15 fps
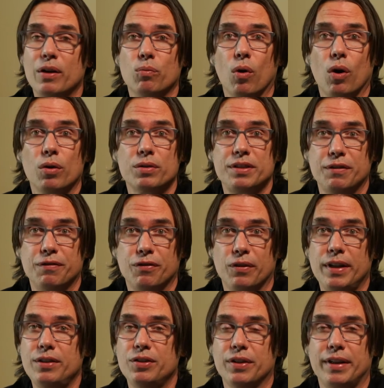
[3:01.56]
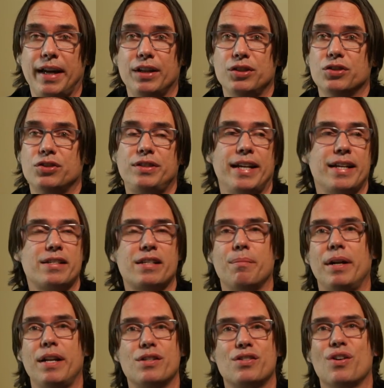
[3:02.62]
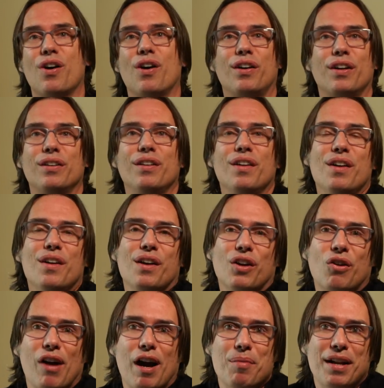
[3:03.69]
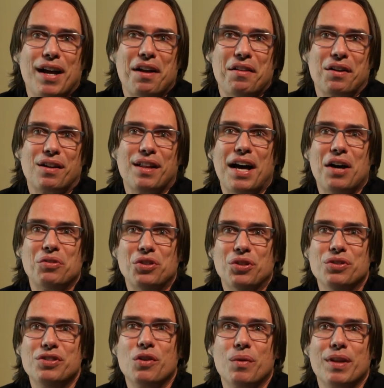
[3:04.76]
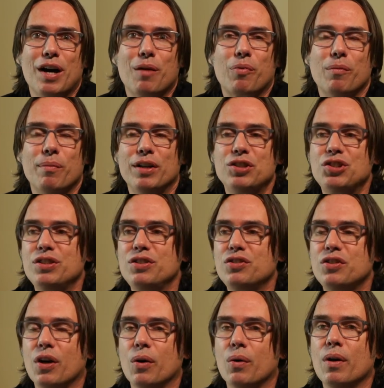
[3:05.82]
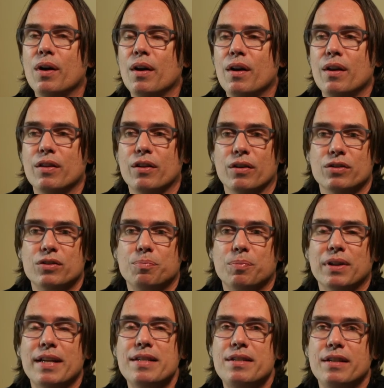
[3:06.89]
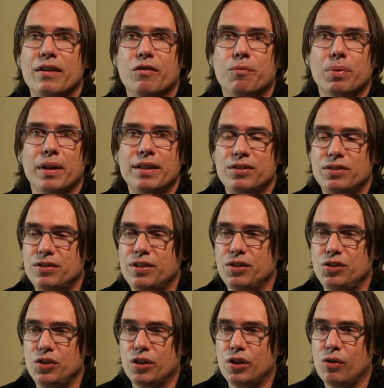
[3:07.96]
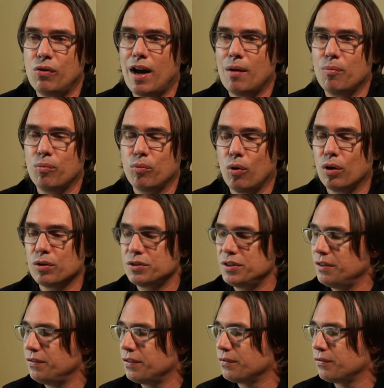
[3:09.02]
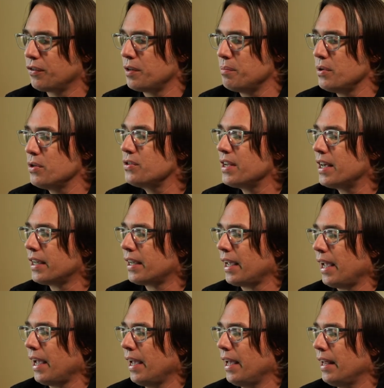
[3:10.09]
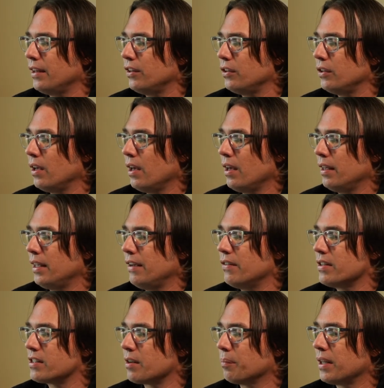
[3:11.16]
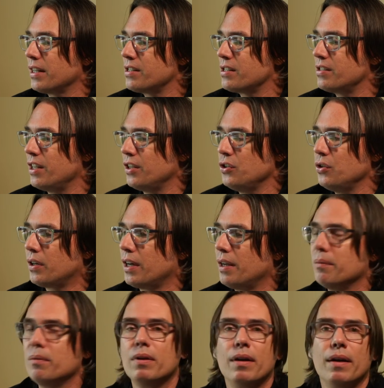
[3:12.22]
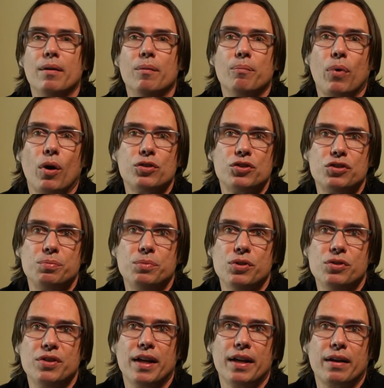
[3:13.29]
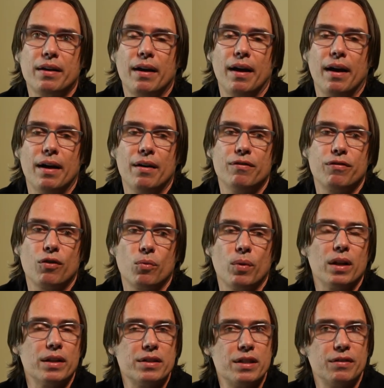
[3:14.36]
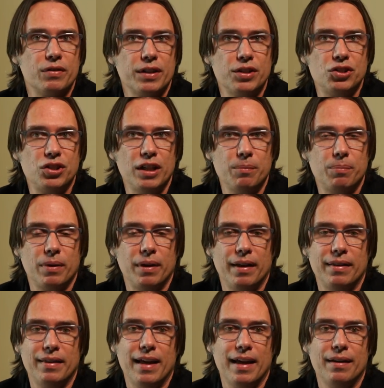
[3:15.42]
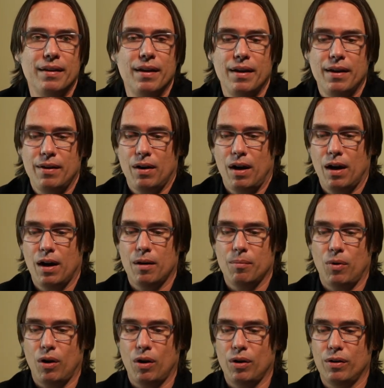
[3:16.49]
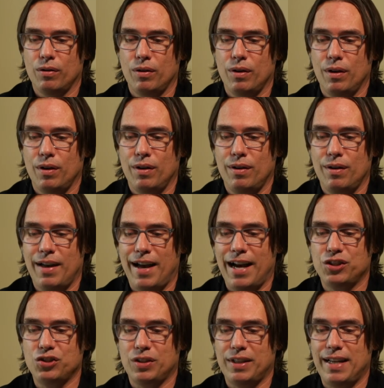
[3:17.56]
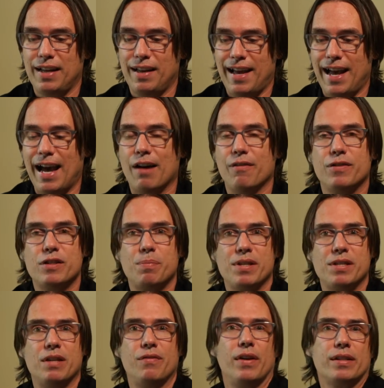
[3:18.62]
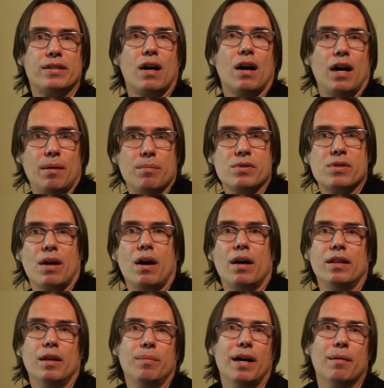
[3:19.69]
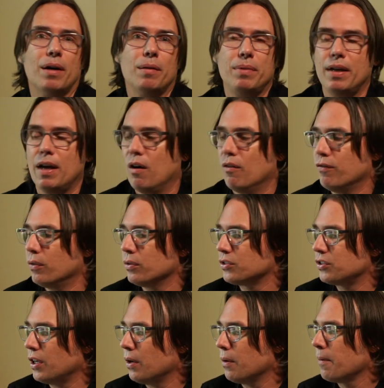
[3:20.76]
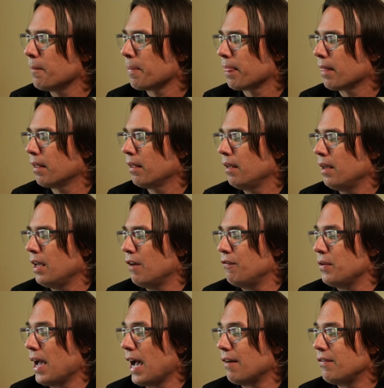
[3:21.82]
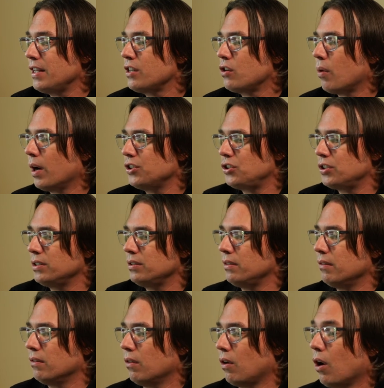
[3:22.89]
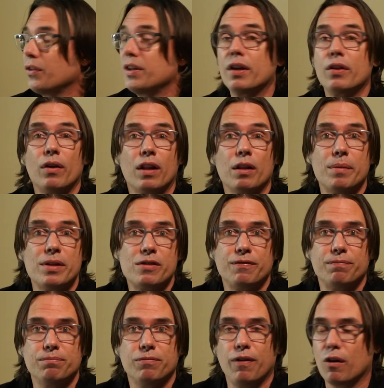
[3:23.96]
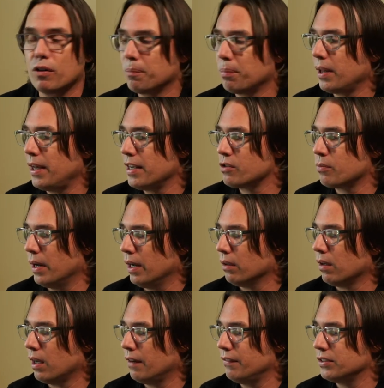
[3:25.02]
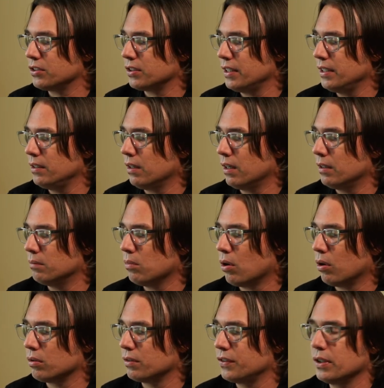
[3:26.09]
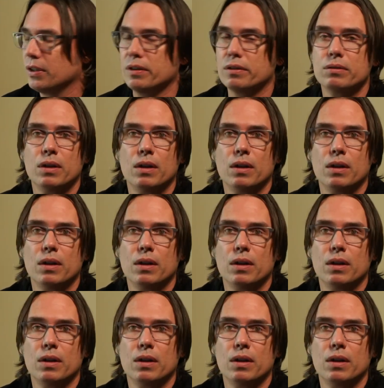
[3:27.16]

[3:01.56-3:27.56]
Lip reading: royalty free. You can't just take somebody's song and grab it out of the cloud and use it without permission. So there's plenty of places that you can grab royalty free music and even some places that you can purchase music for relatively cheap and that are actually have specific times on them that might be helpful. So if you have any question, all the other elements fall into play as well. Obviously, all of your